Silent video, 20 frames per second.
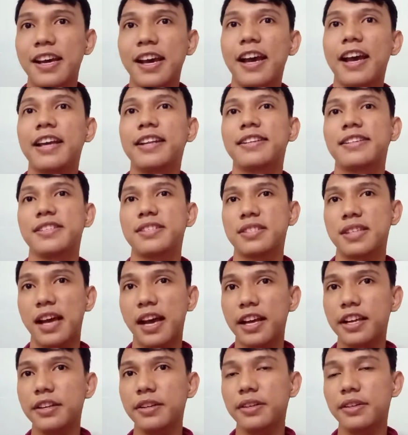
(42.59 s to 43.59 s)
and
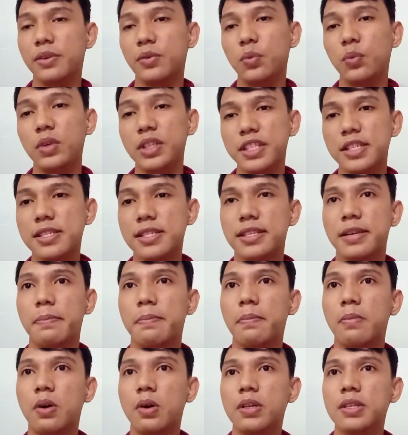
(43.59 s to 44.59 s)
decide which is the
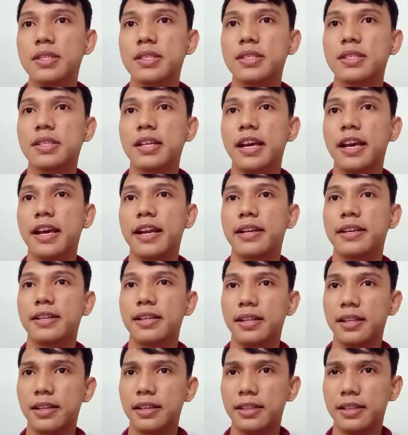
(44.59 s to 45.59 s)
most and
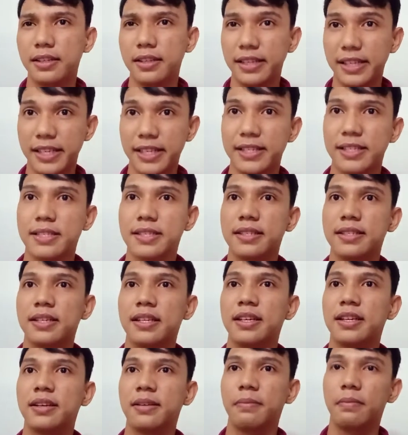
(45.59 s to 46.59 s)
the least
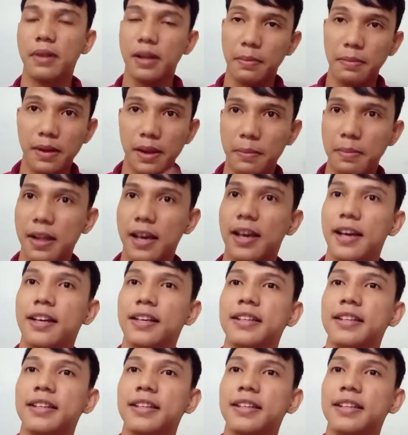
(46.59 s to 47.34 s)
blah blah blah.